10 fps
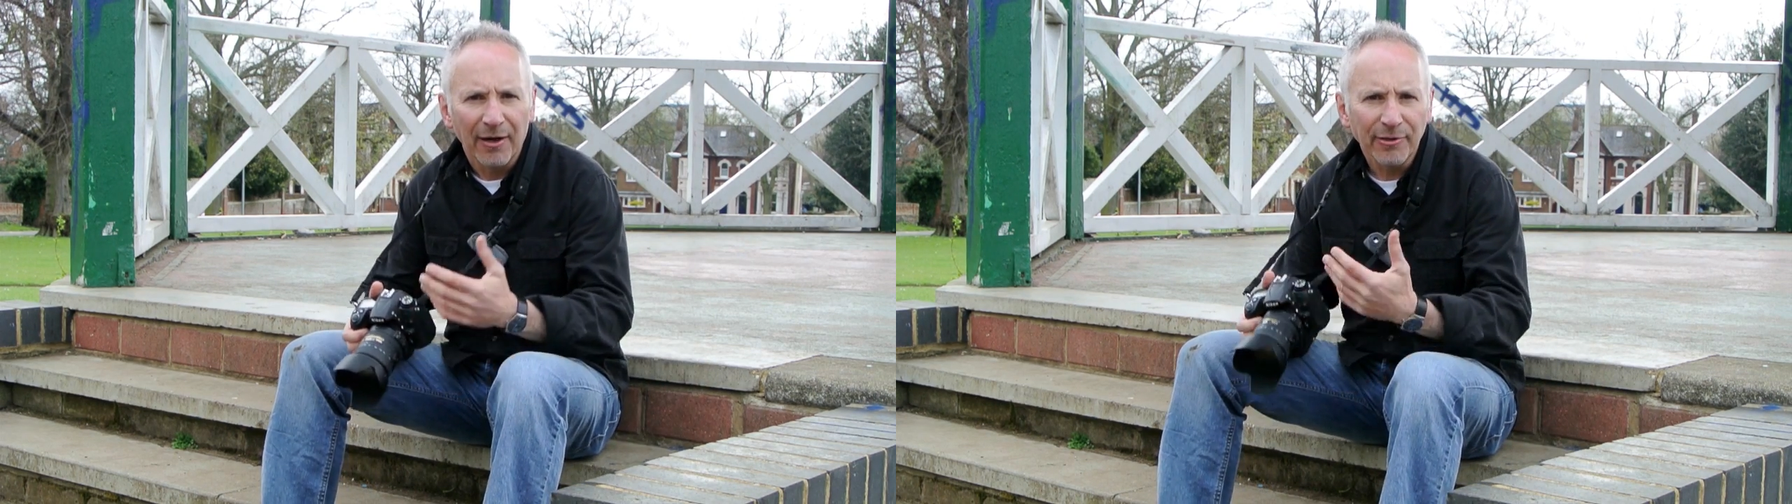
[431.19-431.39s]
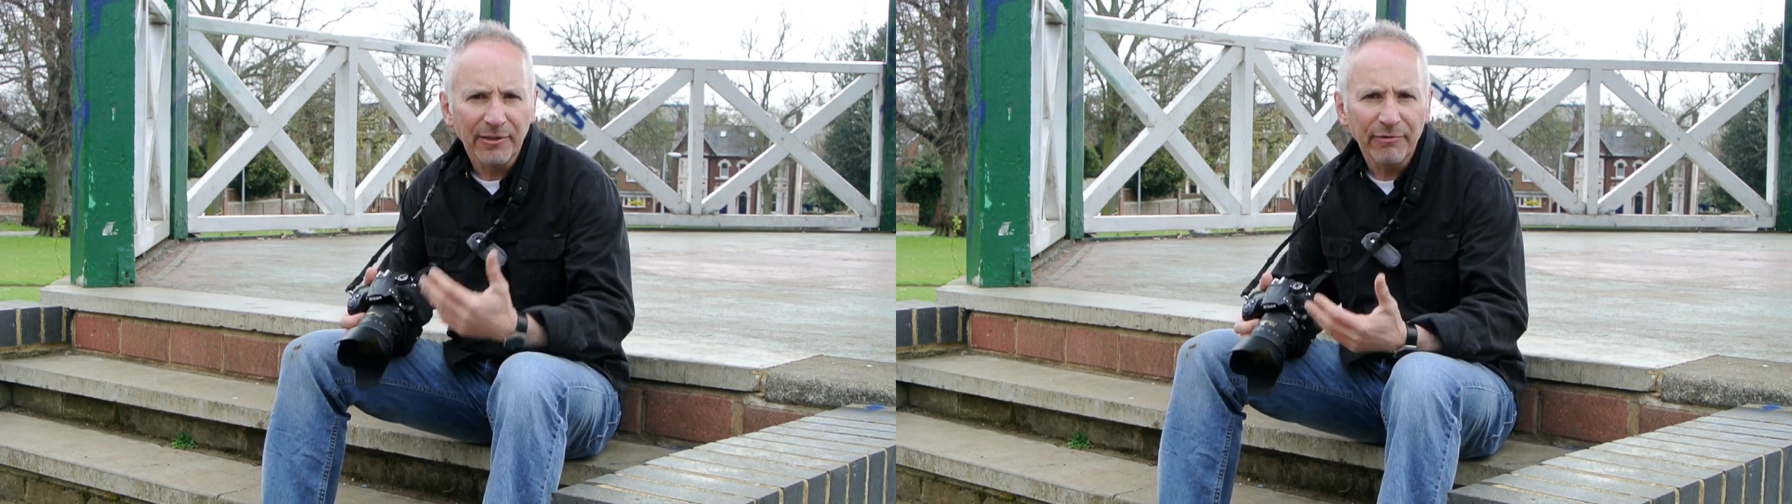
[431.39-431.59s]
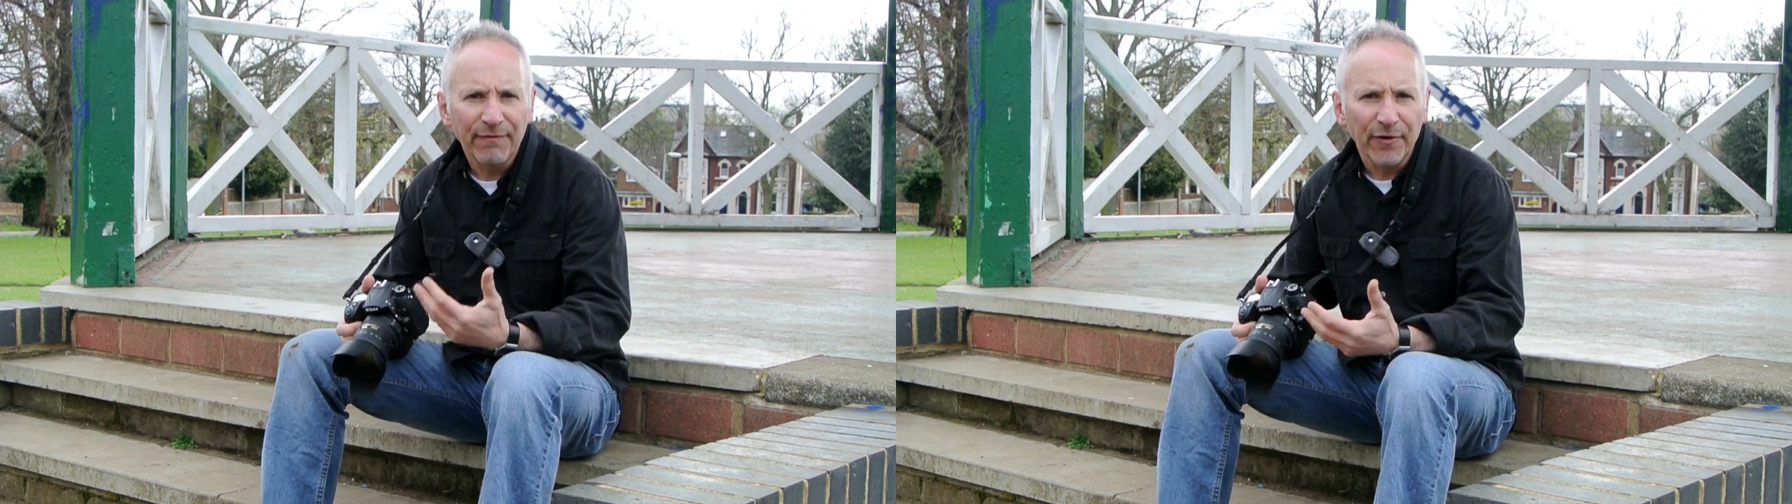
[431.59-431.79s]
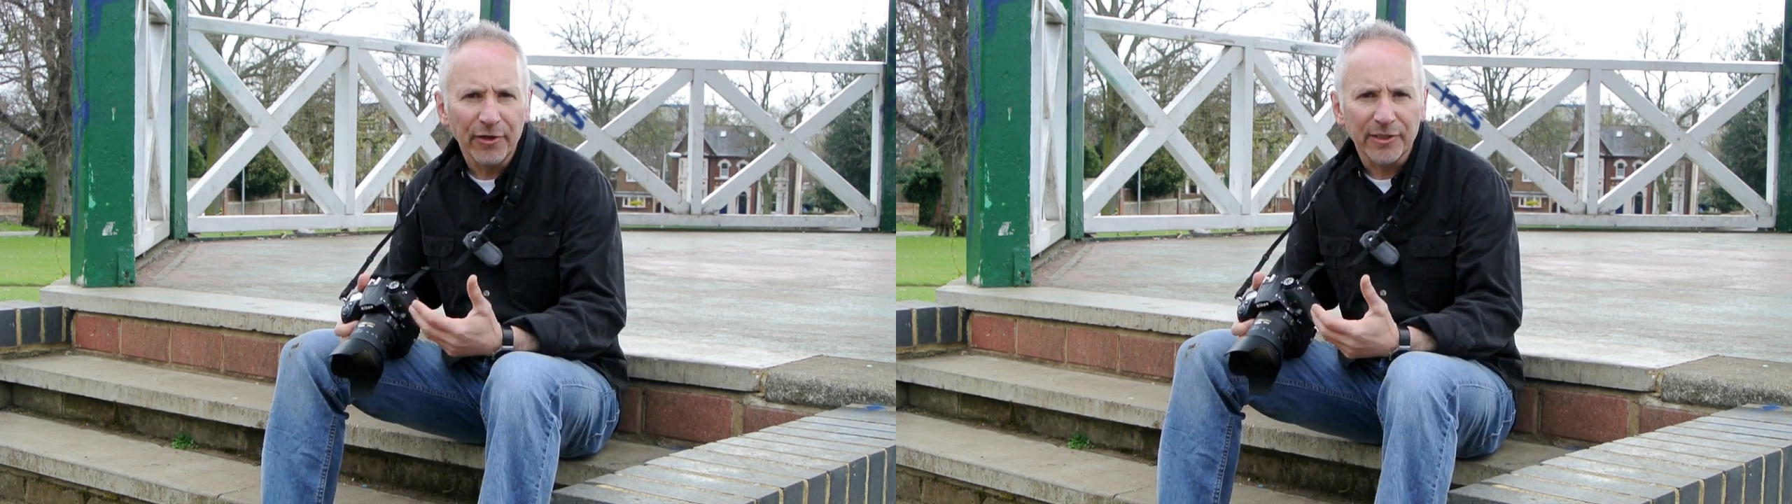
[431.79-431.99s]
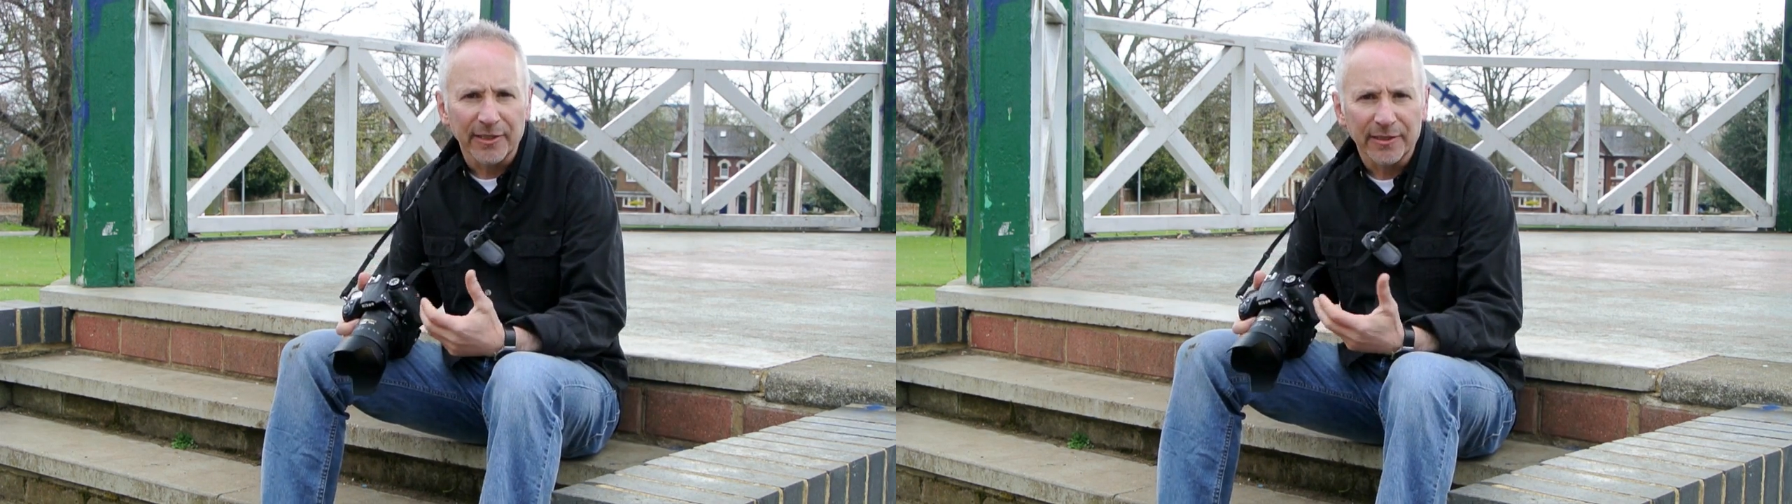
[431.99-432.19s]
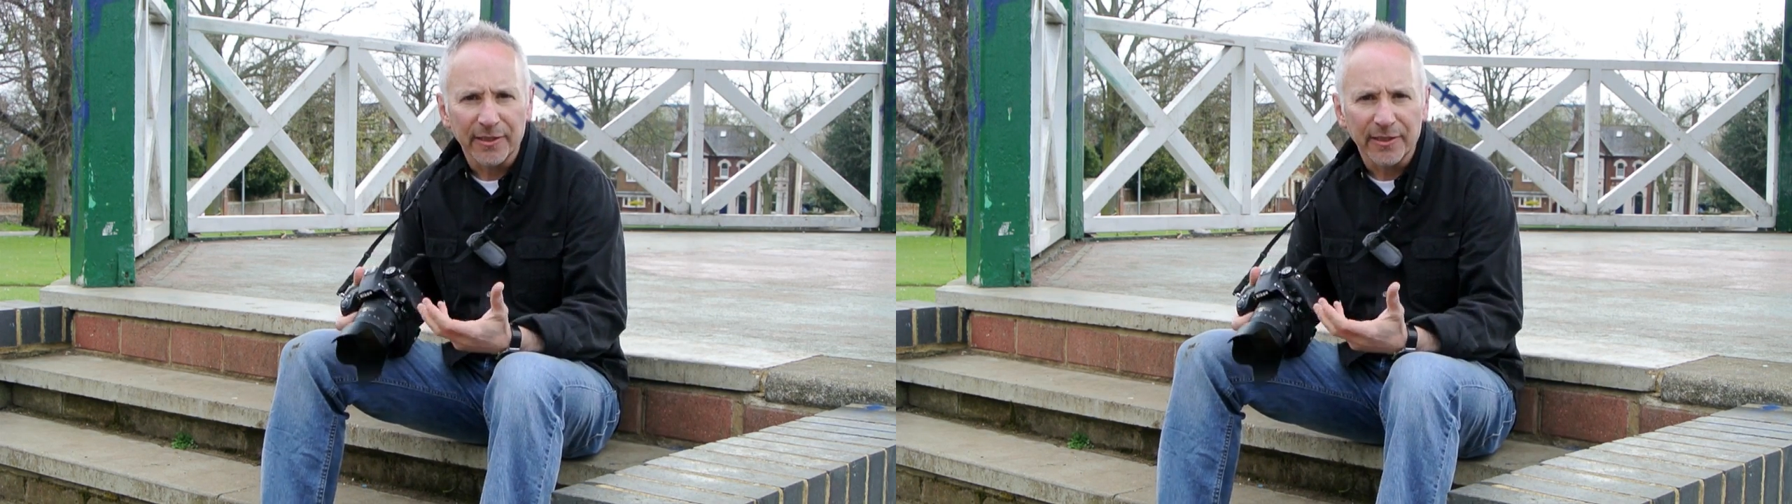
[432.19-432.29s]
only reverting